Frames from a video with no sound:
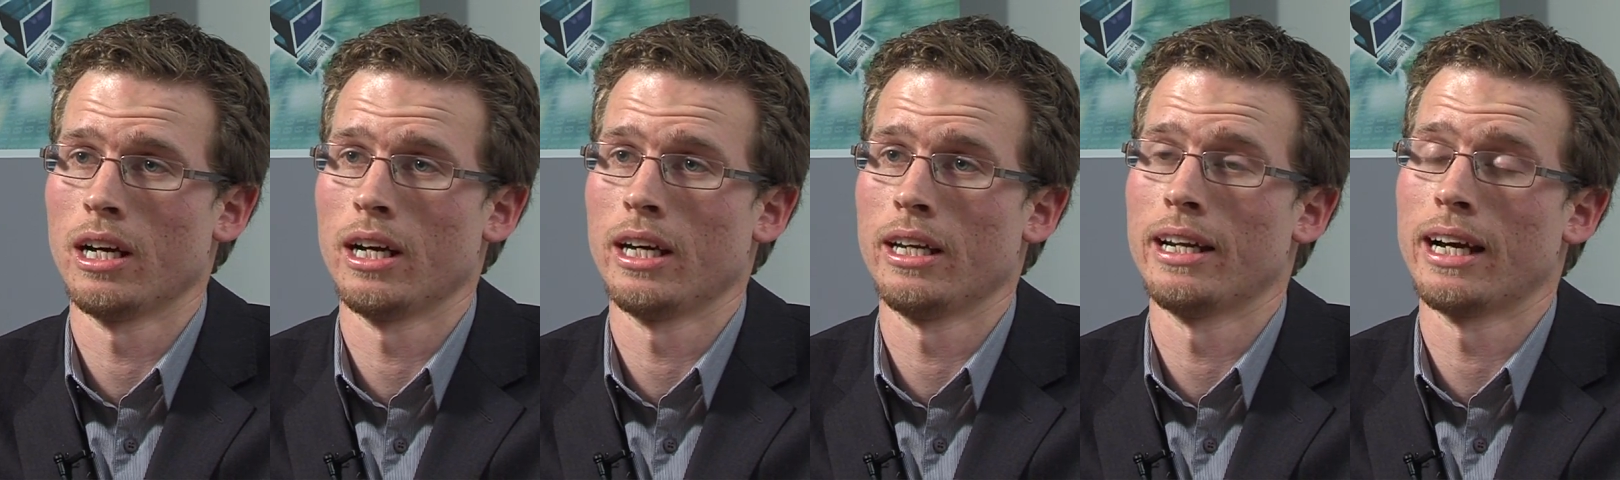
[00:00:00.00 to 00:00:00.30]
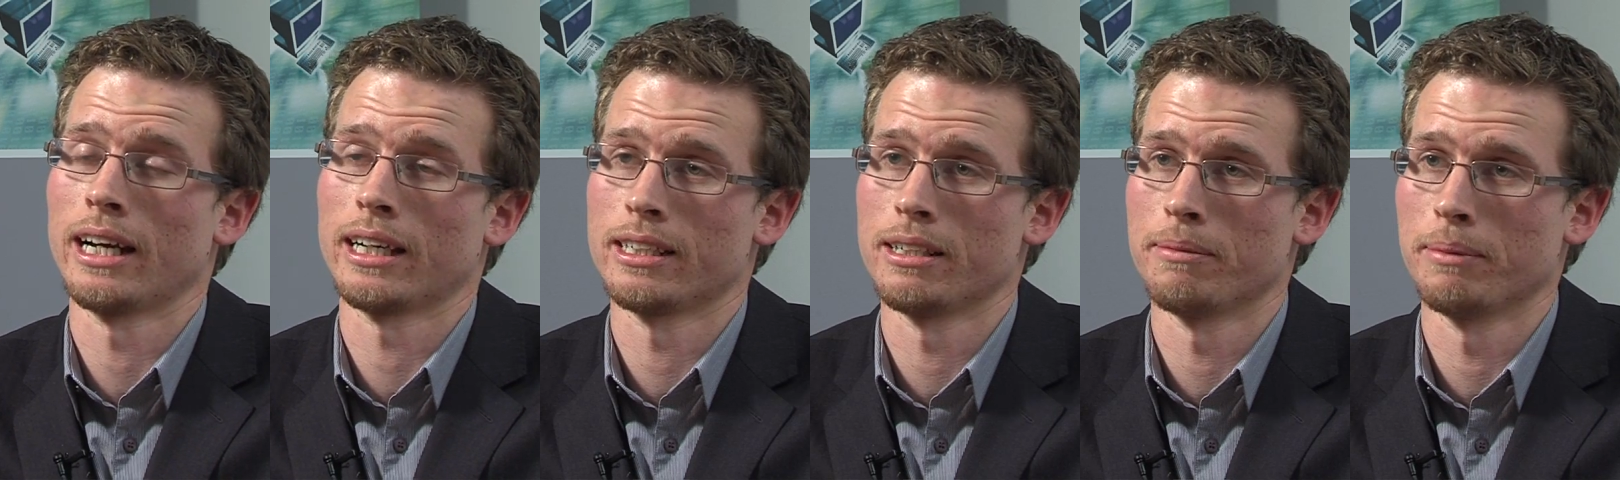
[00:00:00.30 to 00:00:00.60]
an
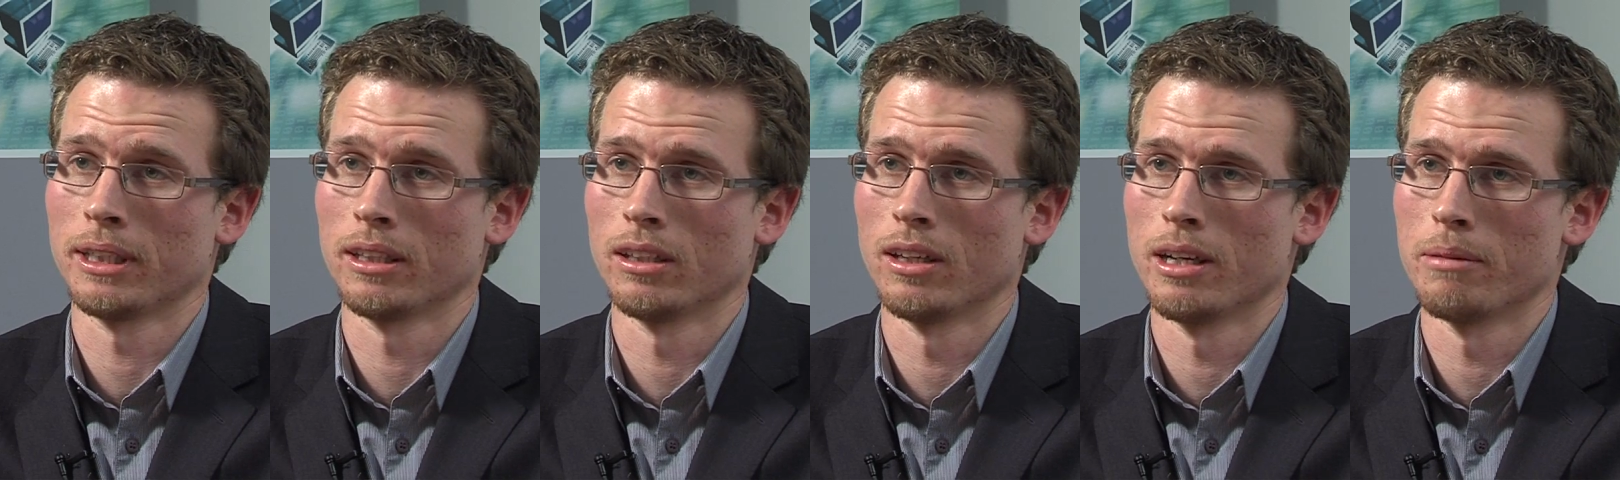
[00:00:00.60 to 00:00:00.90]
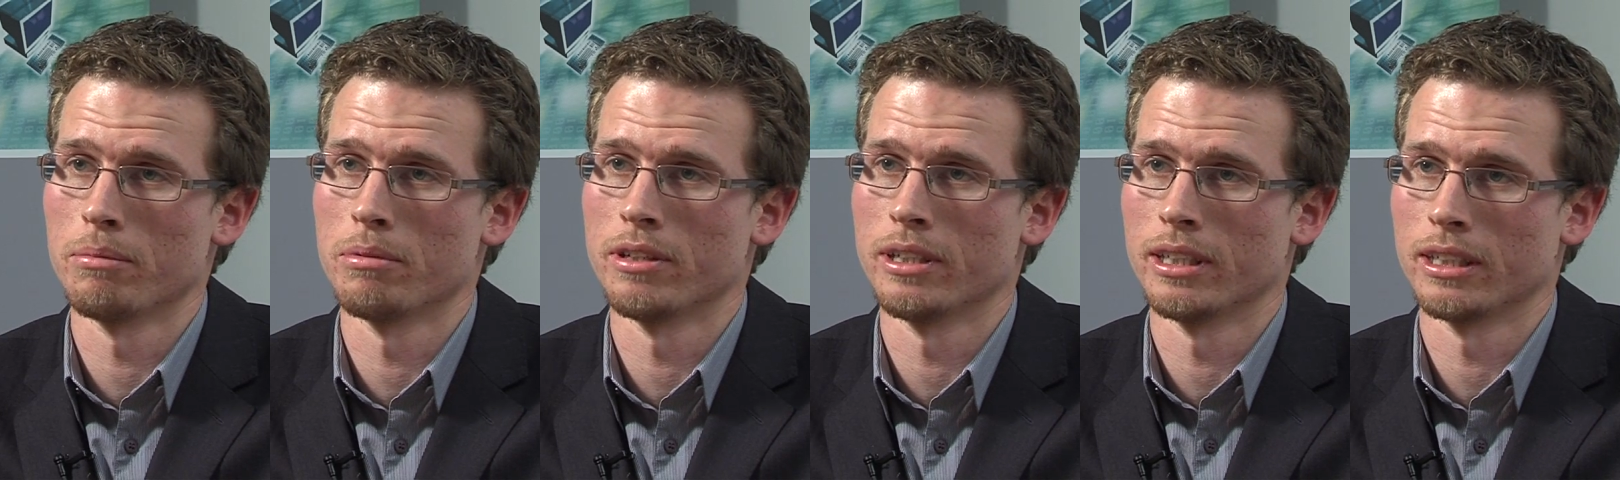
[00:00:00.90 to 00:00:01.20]
academic
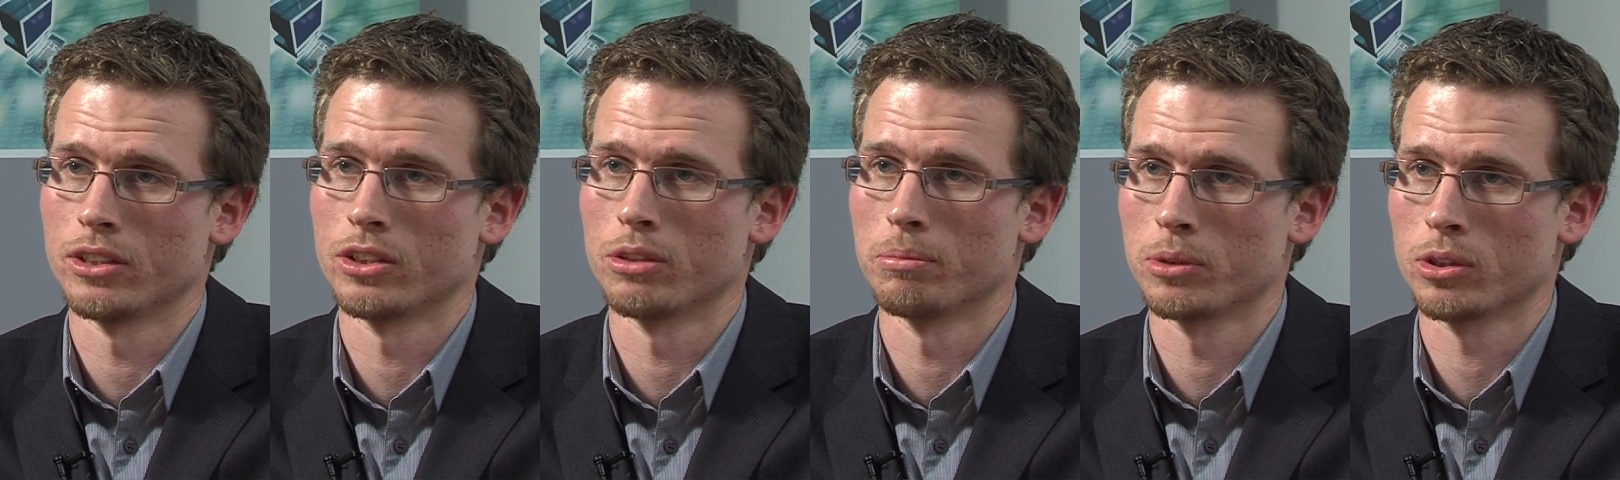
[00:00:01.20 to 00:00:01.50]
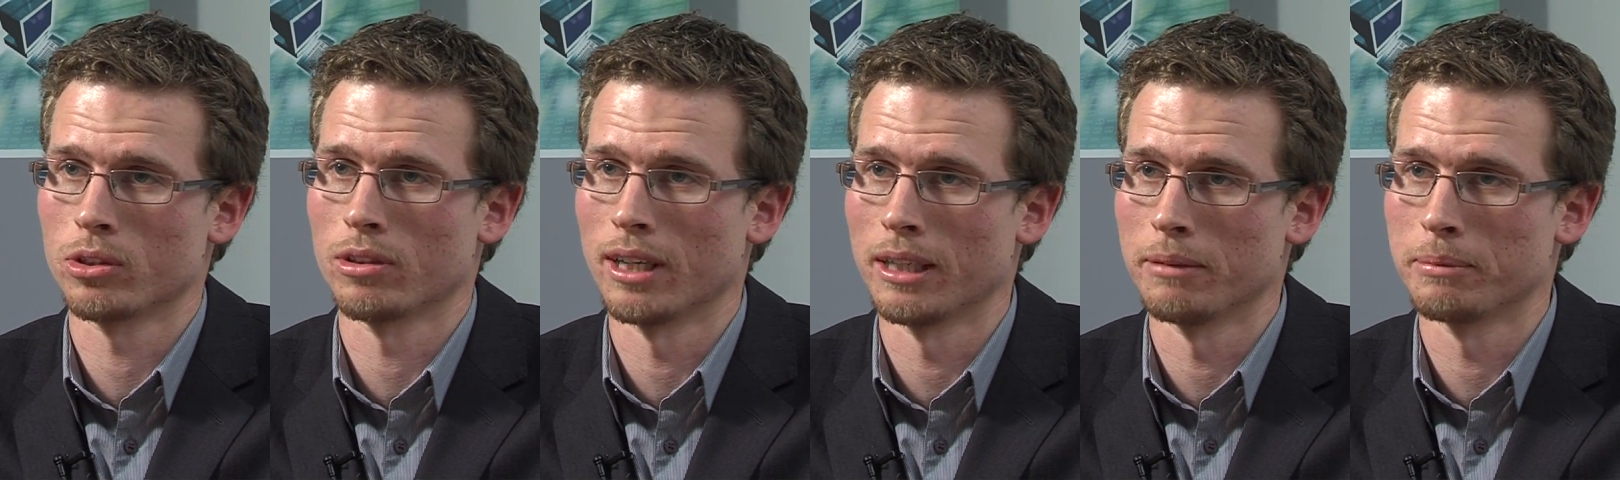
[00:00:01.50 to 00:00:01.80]
library has
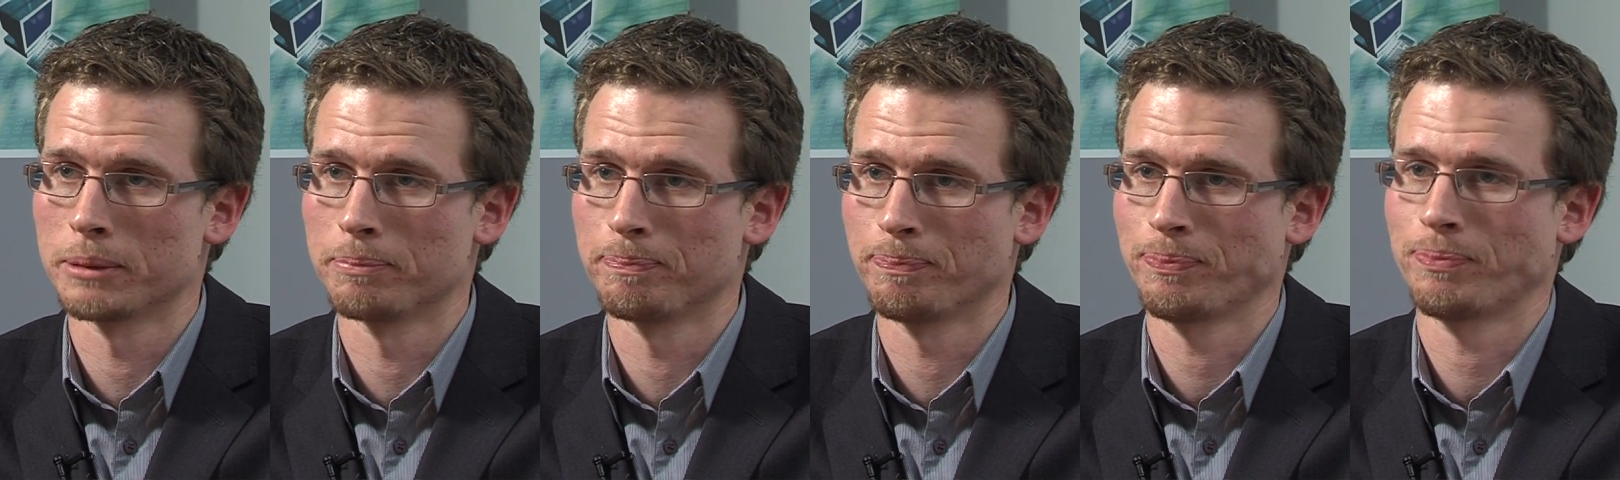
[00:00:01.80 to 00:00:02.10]
subscribed.